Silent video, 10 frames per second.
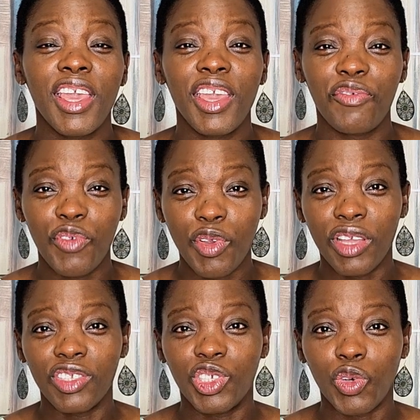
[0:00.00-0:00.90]
If you
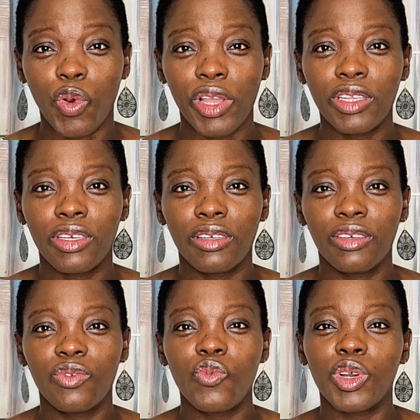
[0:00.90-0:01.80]
enjoyed
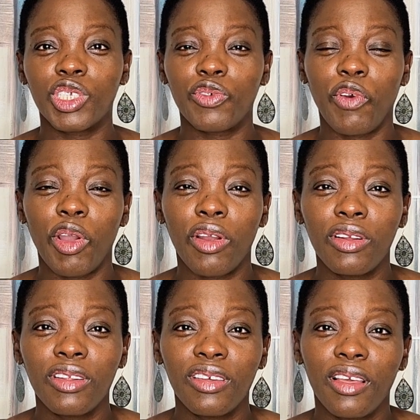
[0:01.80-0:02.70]
what you've
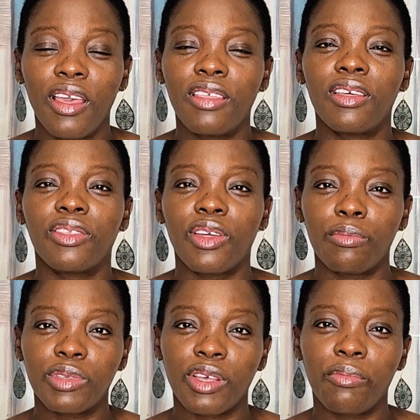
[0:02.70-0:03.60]
heard, hit the
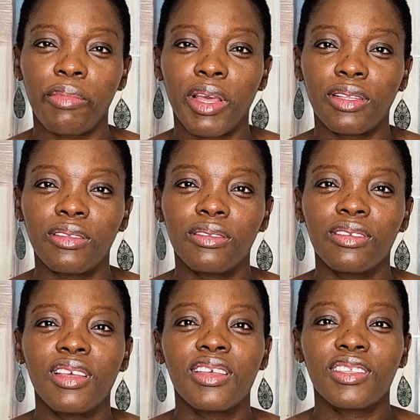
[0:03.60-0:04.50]
thumbs up button,
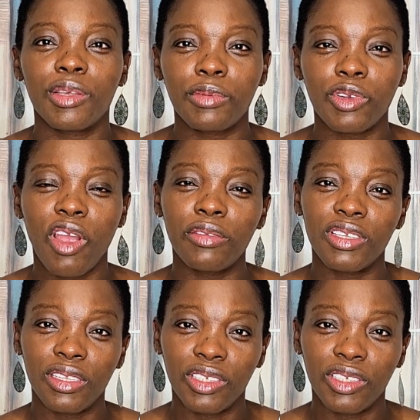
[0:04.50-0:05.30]
subscribe to the